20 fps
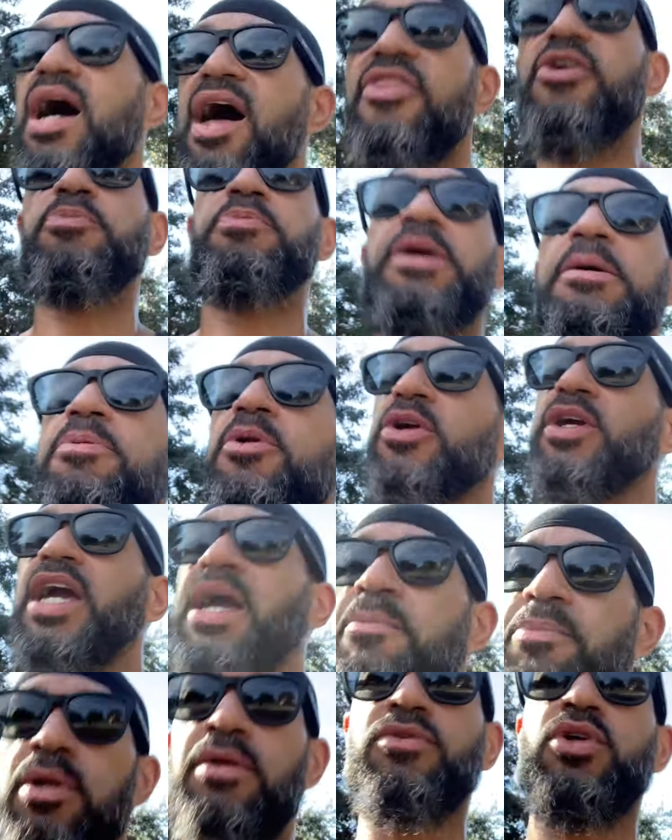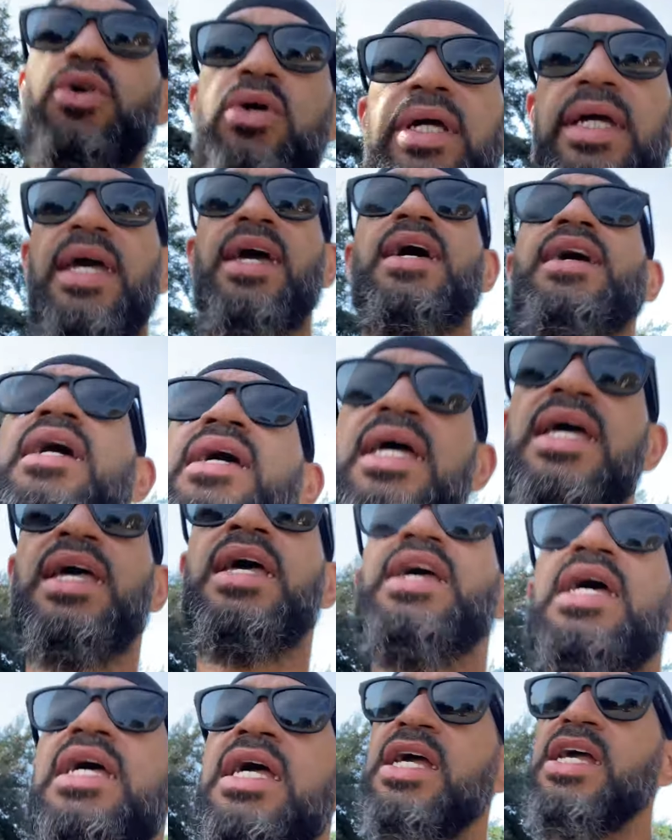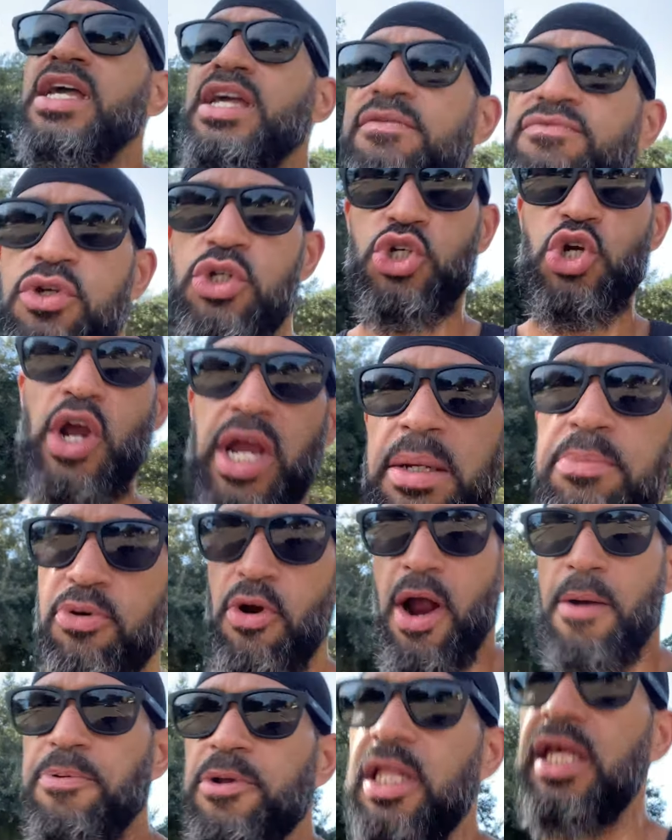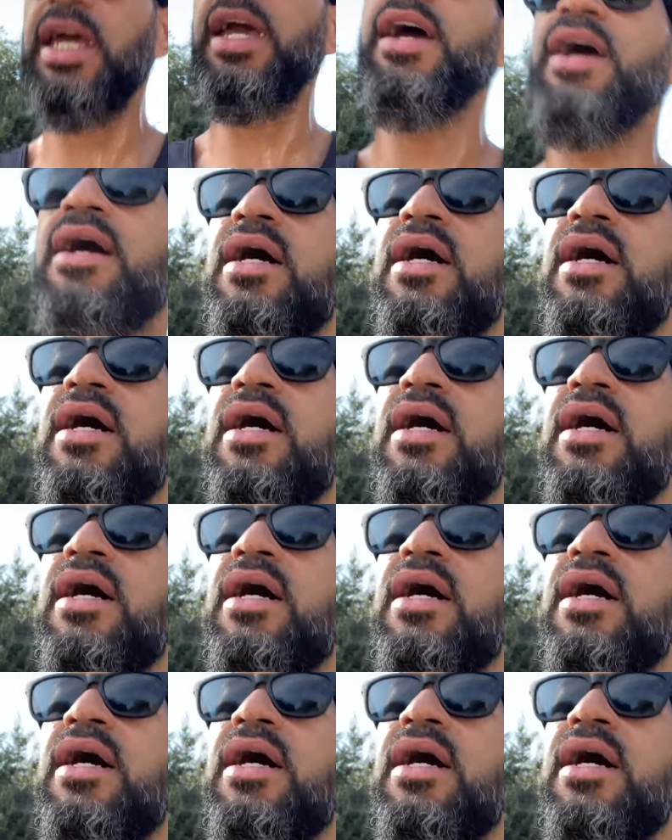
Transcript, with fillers: other people are capable of doing if you train properly,